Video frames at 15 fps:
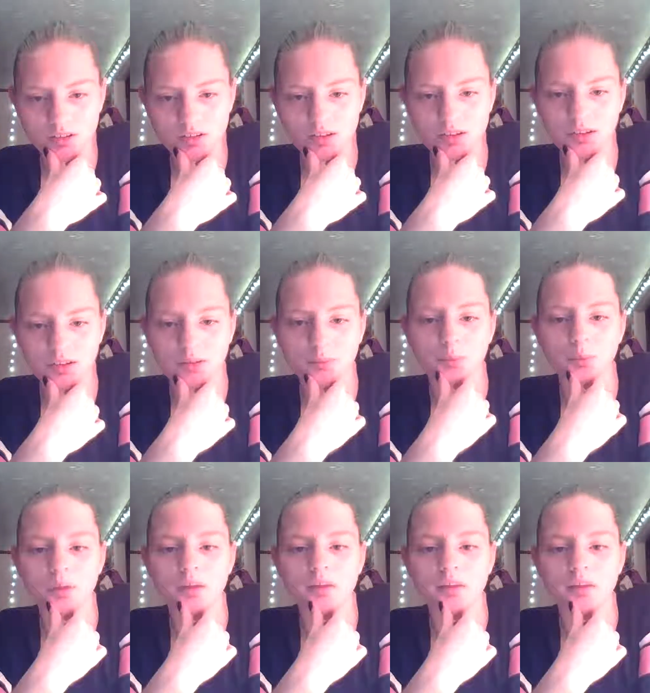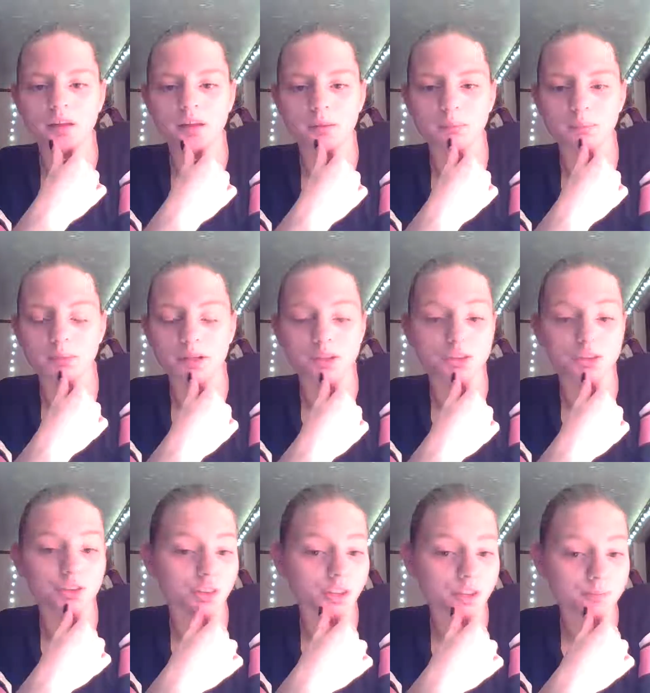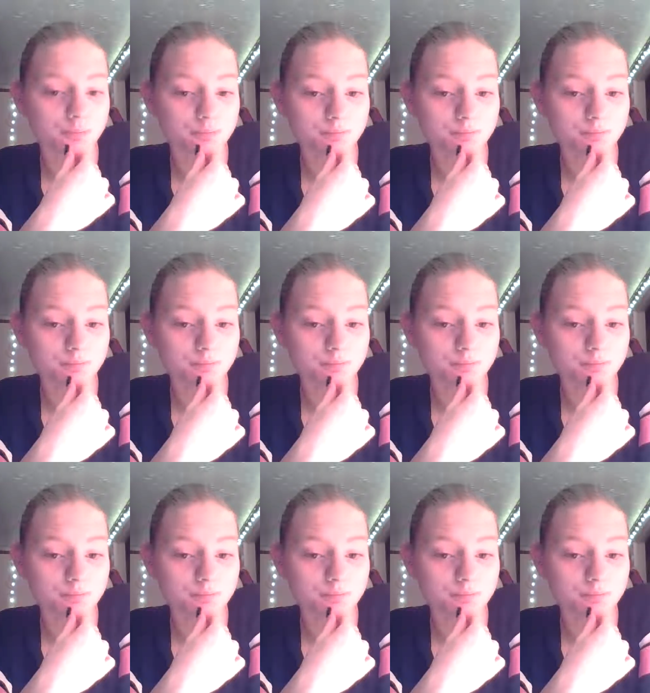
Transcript: him with a bed sheet